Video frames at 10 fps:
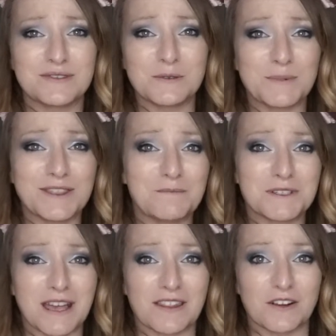to put them
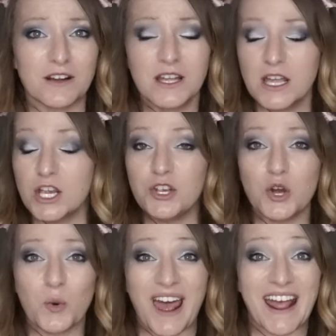together? You
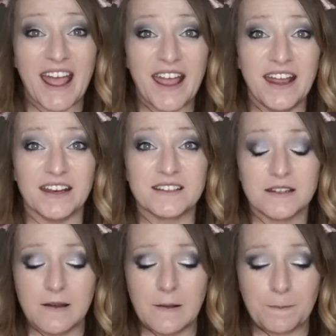know what I hate?
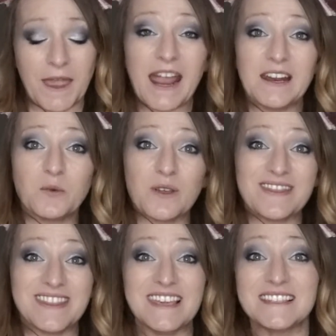I hate it
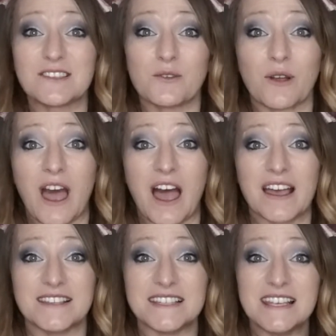when these little
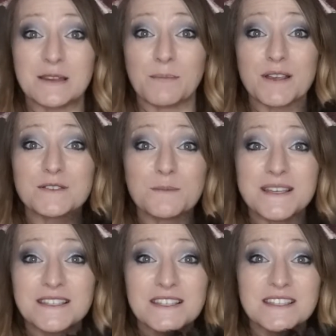guys eat the puzzle
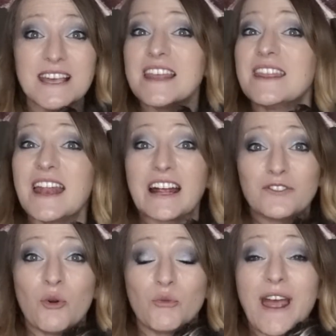pieces and then I
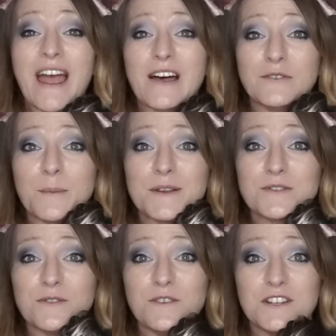don't have the
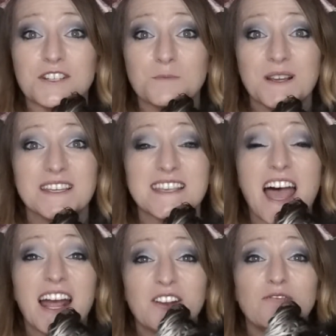puzzle finished because
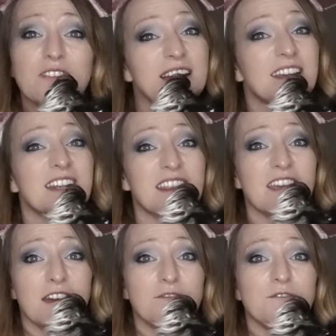I don't like
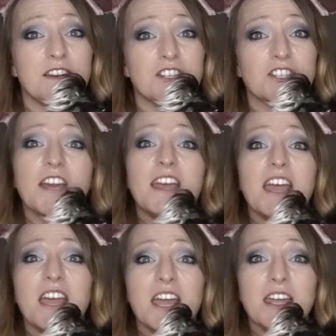anything unfinished.
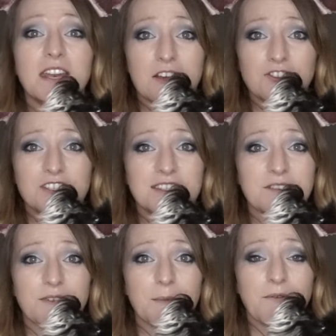And now she's
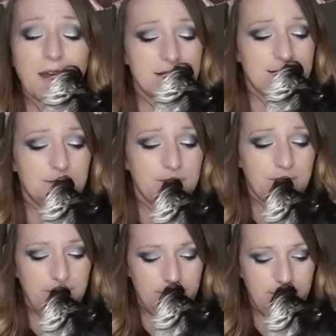sniffing my face.
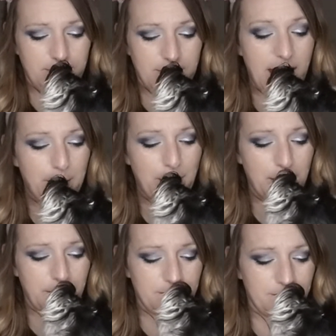Hey
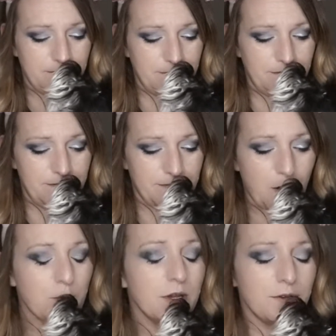baby,
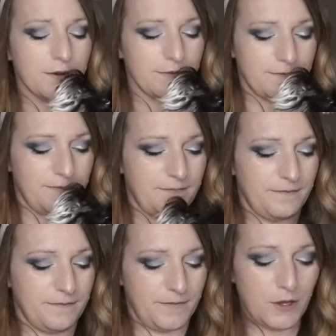what are you doing?
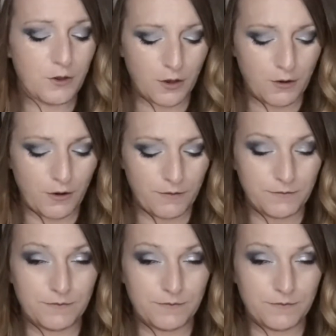You good girl?